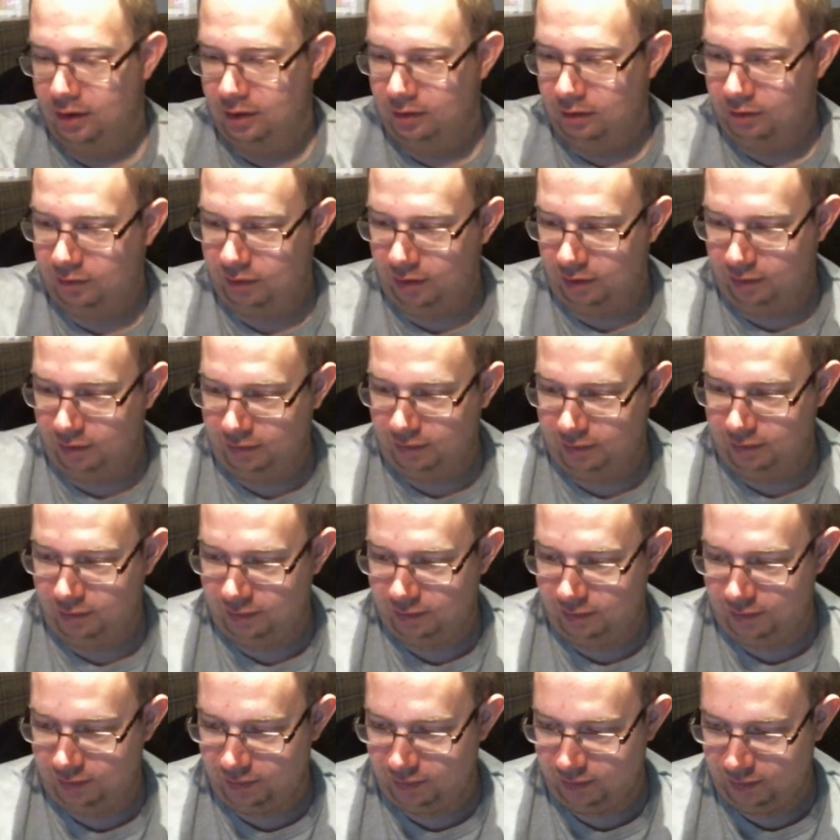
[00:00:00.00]
So
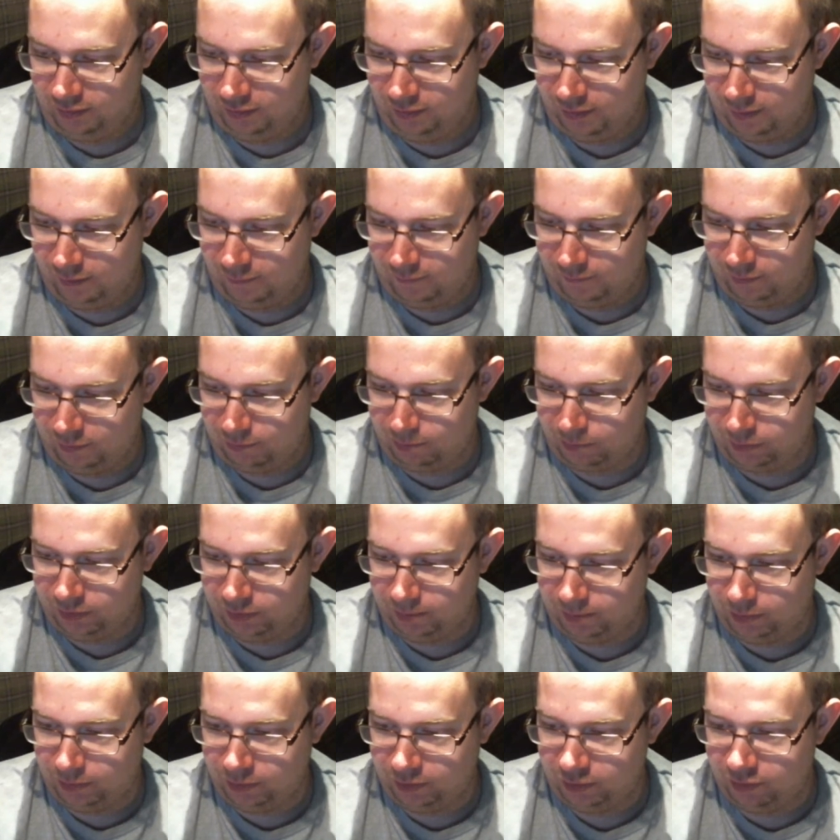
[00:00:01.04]
was pretty
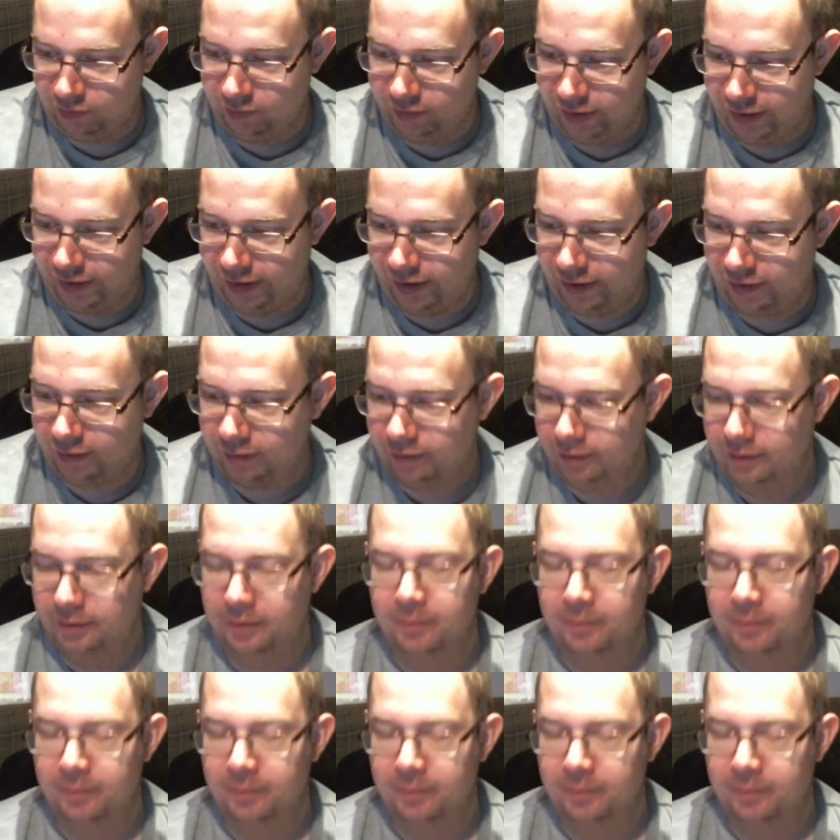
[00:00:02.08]
pleased there.